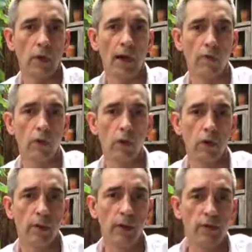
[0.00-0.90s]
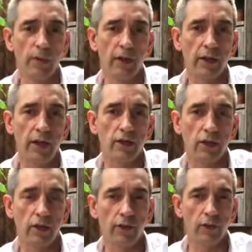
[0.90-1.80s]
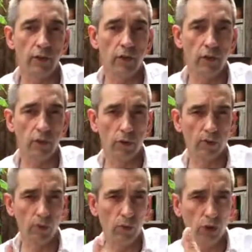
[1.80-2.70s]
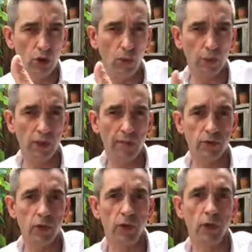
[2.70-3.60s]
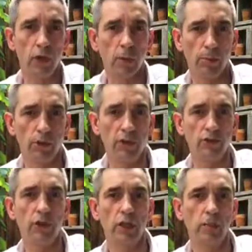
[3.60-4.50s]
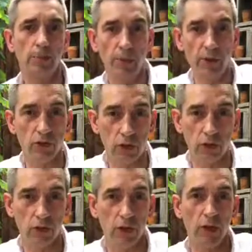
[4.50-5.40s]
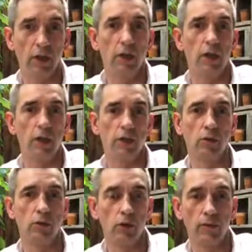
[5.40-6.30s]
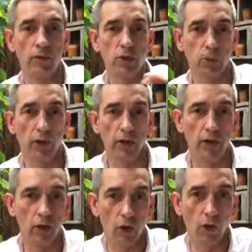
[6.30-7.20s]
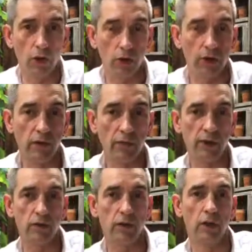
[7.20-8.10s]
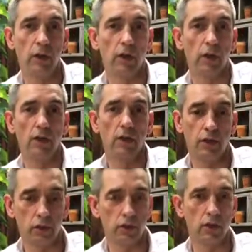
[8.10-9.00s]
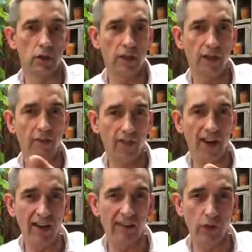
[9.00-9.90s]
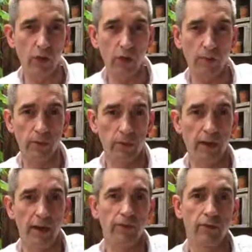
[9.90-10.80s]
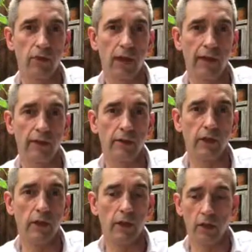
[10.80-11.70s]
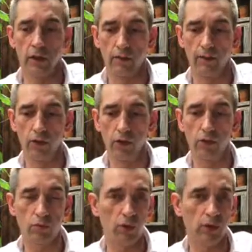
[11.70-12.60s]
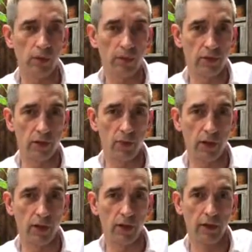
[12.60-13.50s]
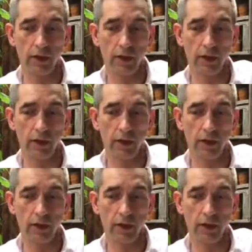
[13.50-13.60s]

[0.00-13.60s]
Hi everyone, my name is Mark Ironson and I thought I'd go through a few top tips on presenting your business to a joint venture partner or to an investor. And there's kind of 5 documents to have at hand. The first one is the business plan,